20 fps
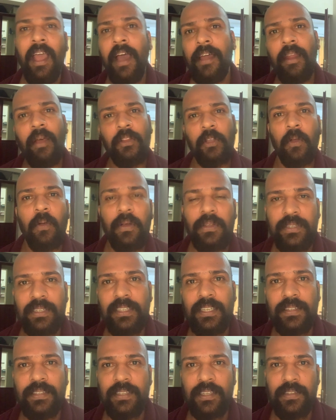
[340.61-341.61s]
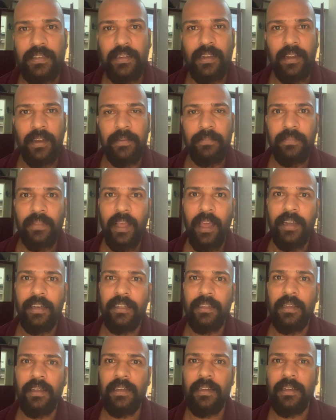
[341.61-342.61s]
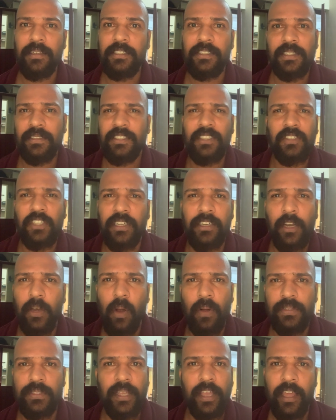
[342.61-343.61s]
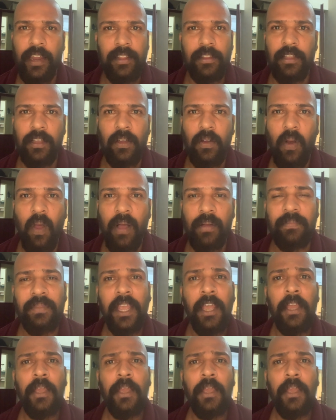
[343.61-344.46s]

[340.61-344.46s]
Now, of course, this sister and sister did not say anything wrong.